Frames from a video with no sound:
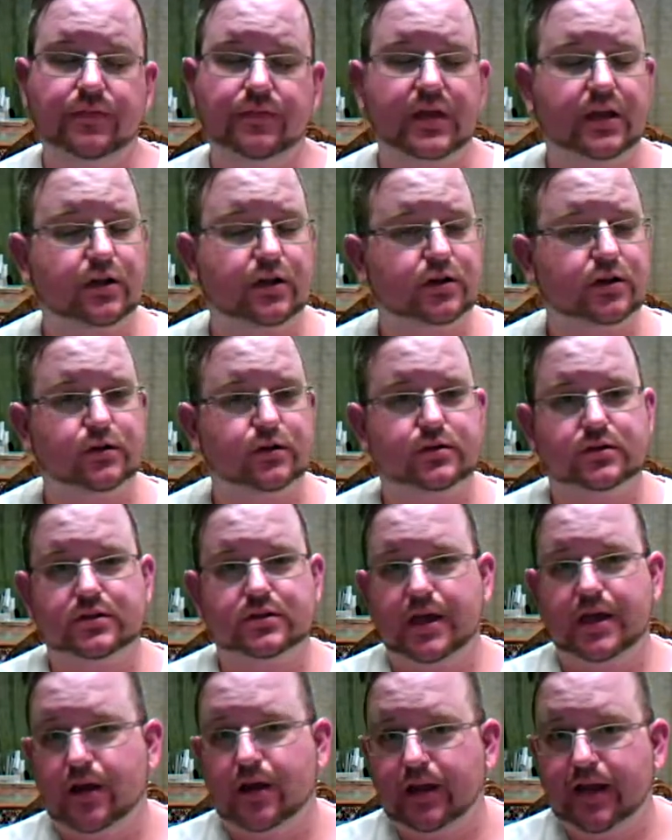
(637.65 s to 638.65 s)
That includes
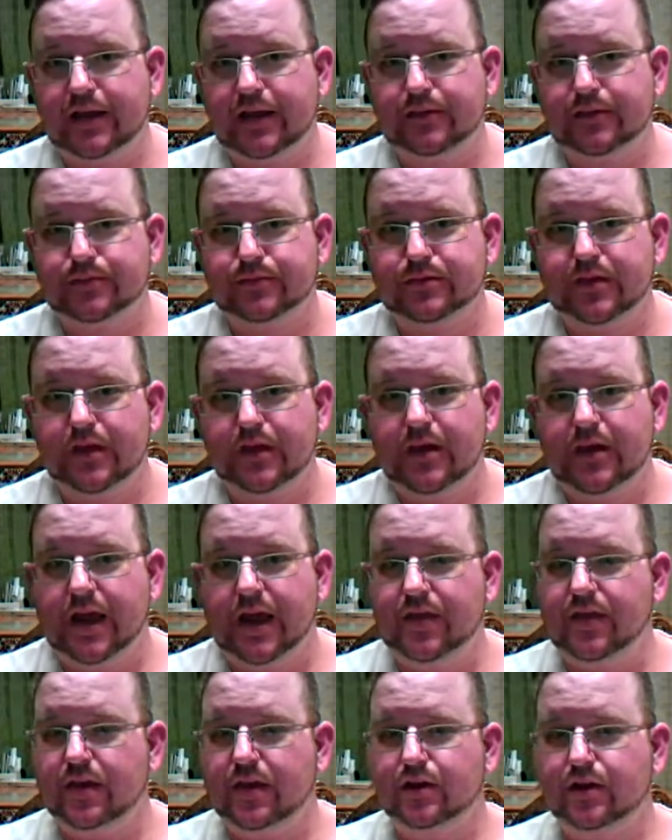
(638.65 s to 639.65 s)
sale items,
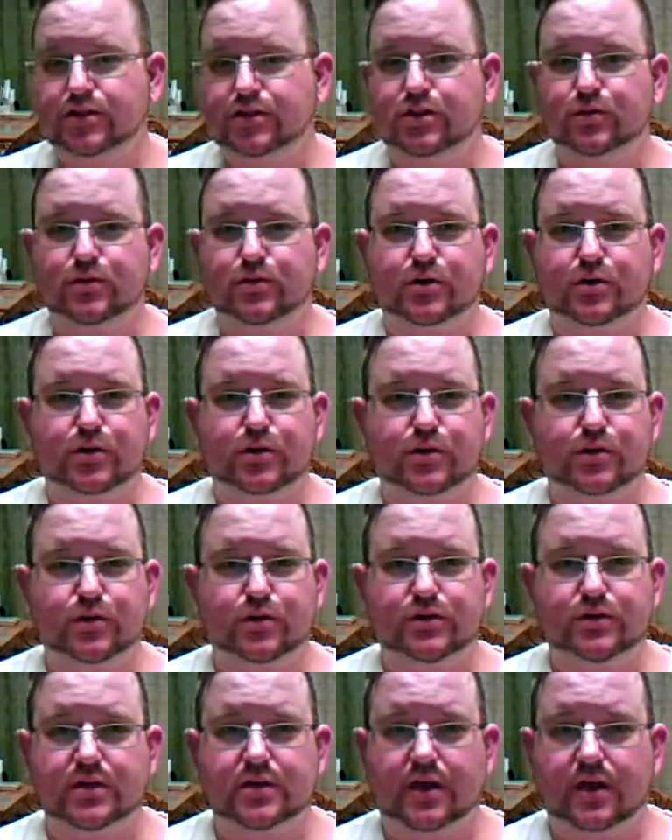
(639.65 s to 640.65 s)
and that also
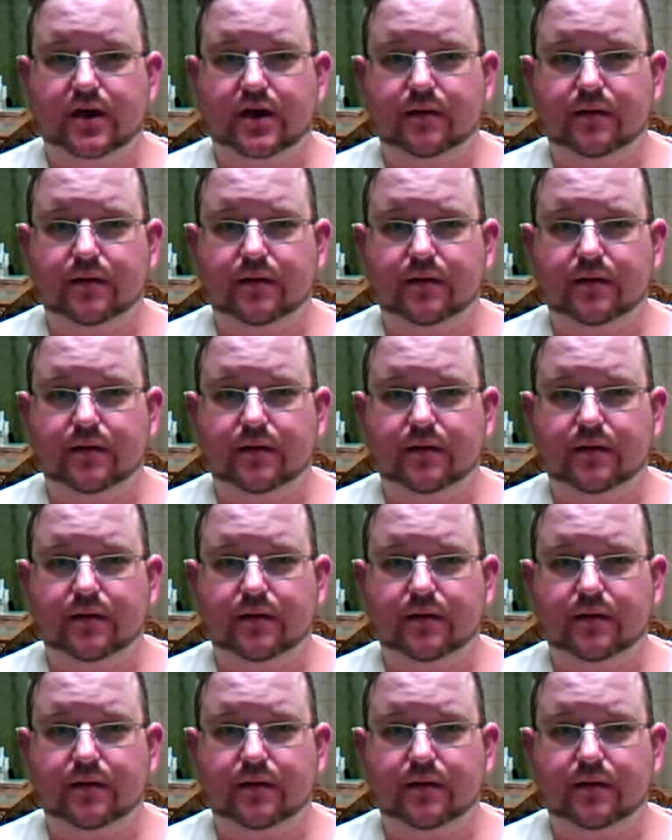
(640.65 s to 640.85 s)
includes